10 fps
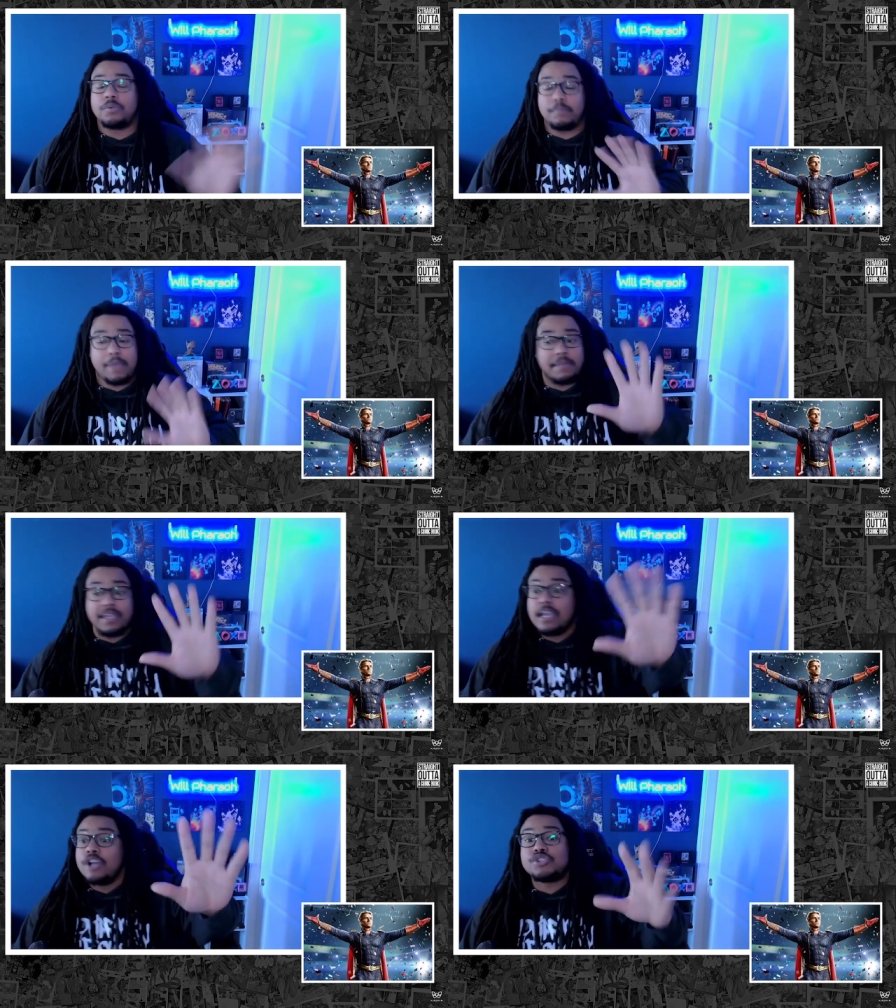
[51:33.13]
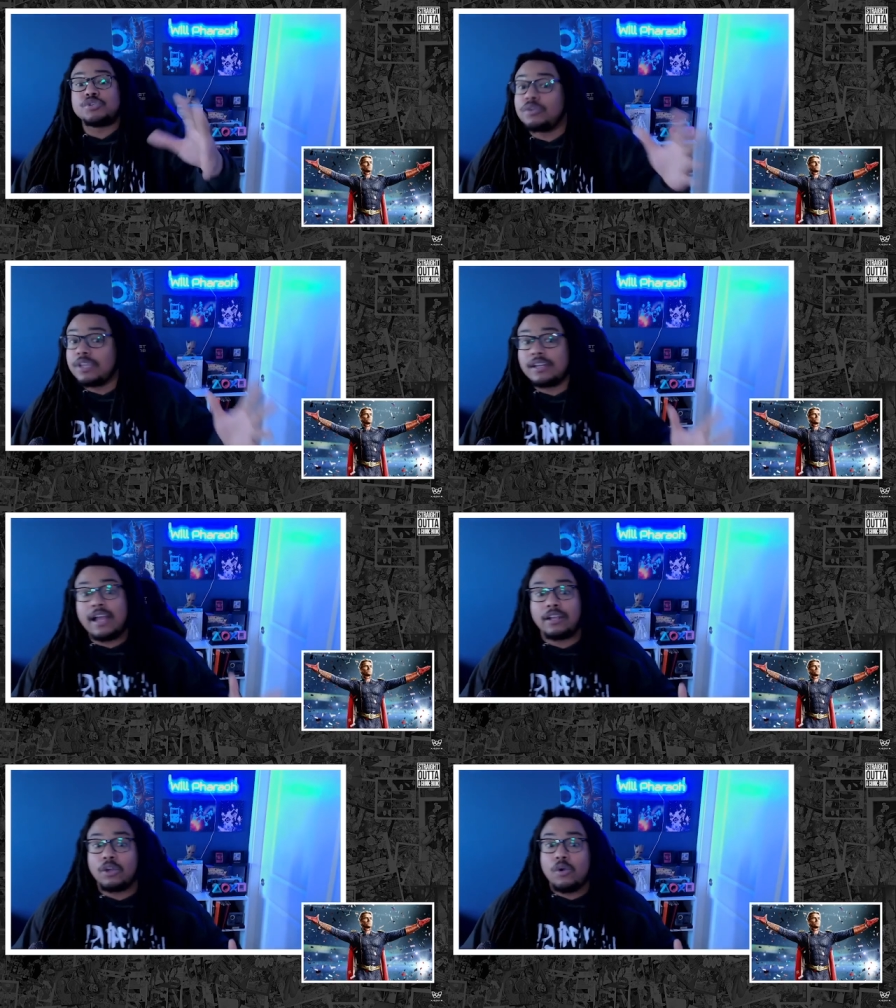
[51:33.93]
maybe
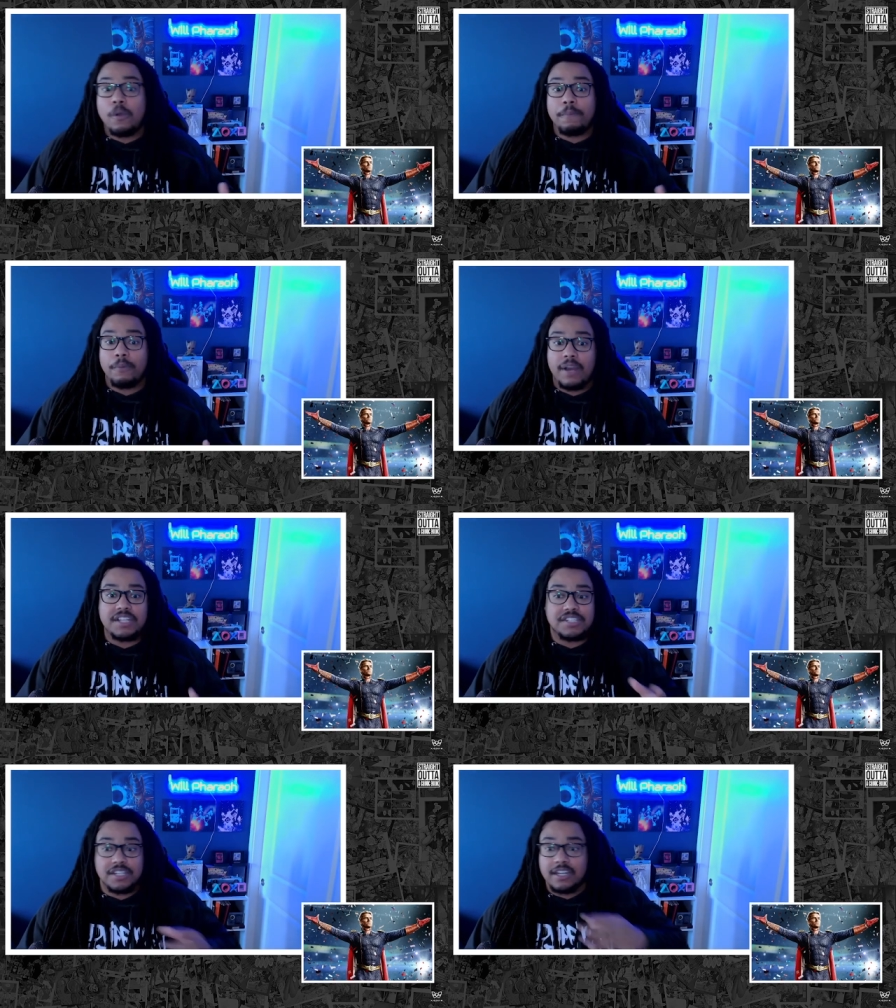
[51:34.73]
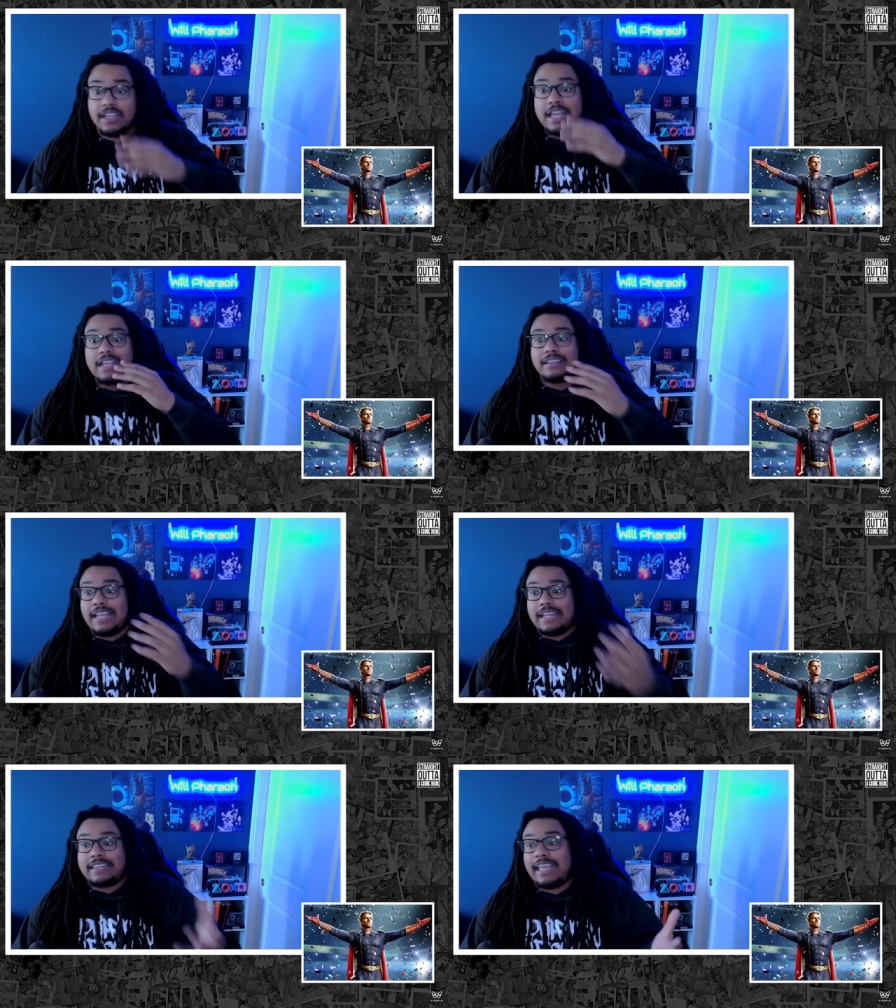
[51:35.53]
trillion-dollar corporation
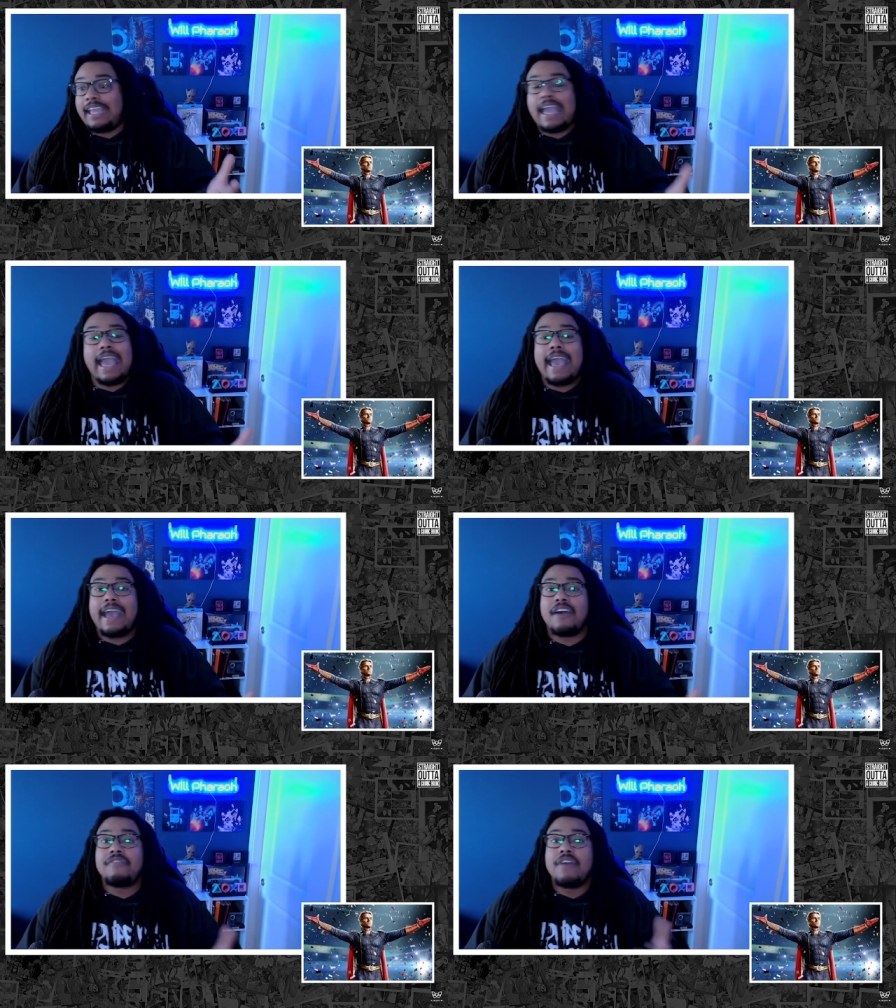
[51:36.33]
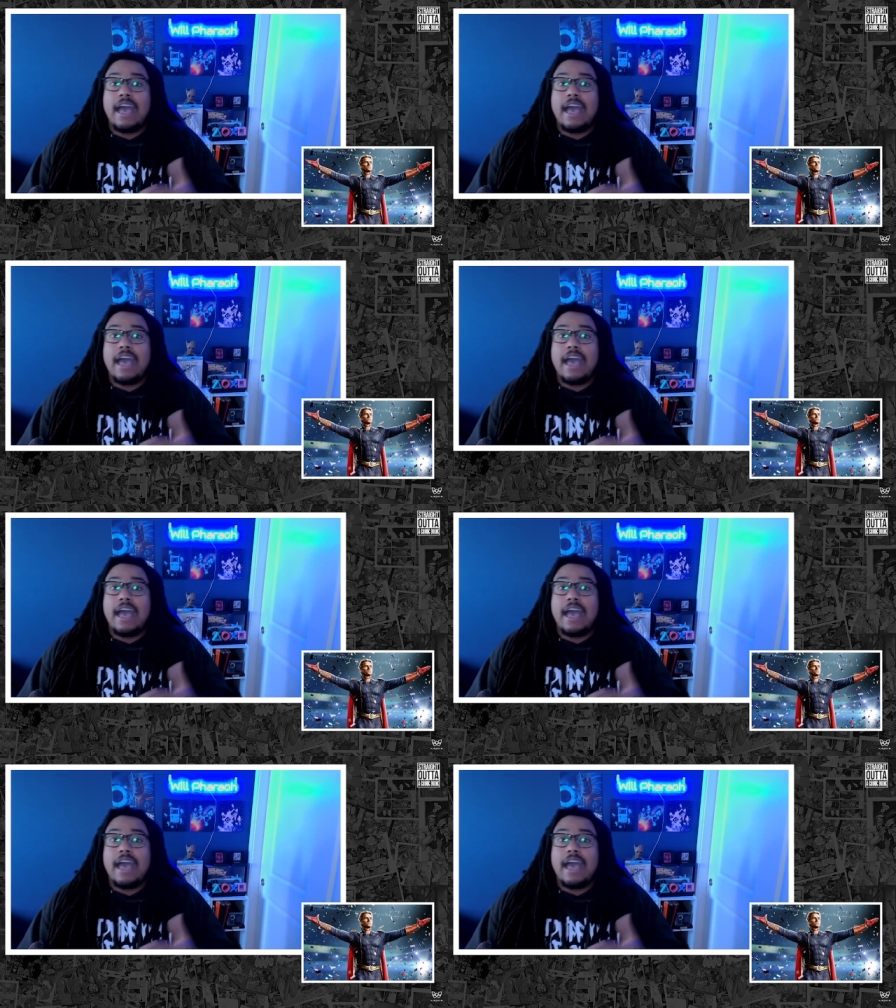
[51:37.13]
that they have